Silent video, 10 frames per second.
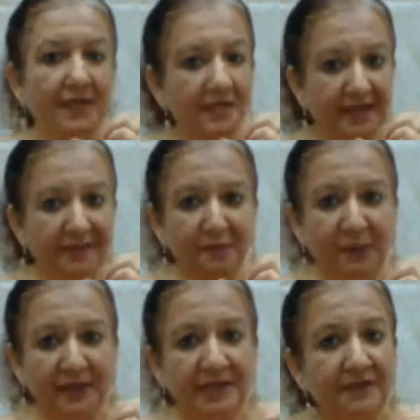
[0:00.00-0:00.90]
same
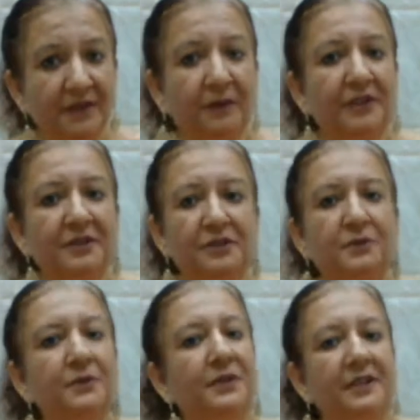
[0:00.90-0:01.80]
points you are going to
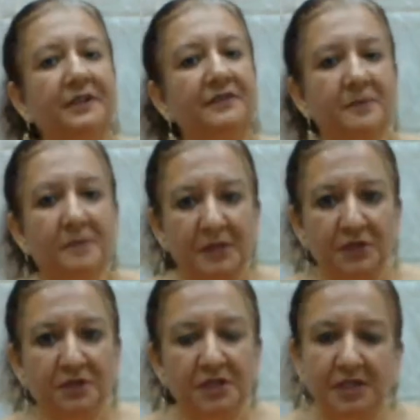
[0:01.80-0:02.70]
do in your
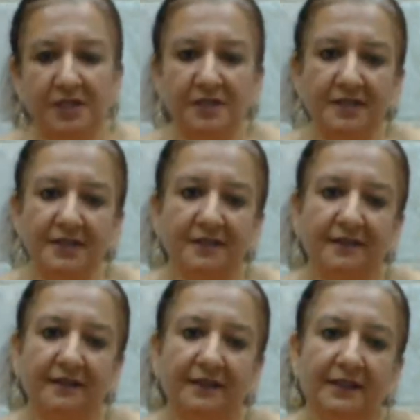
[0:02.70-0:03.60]
affirmation changes.
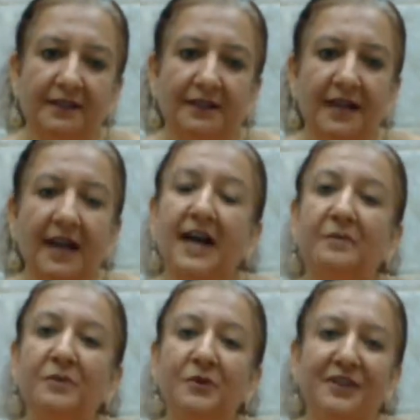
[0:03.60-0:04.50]

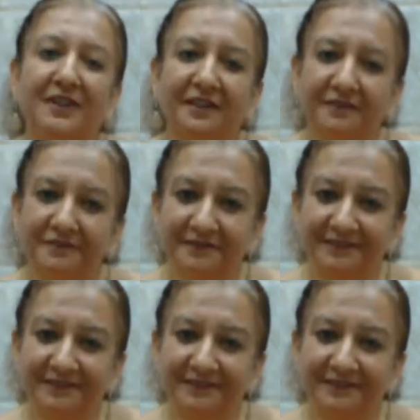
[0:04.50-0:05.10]
I'm good enough.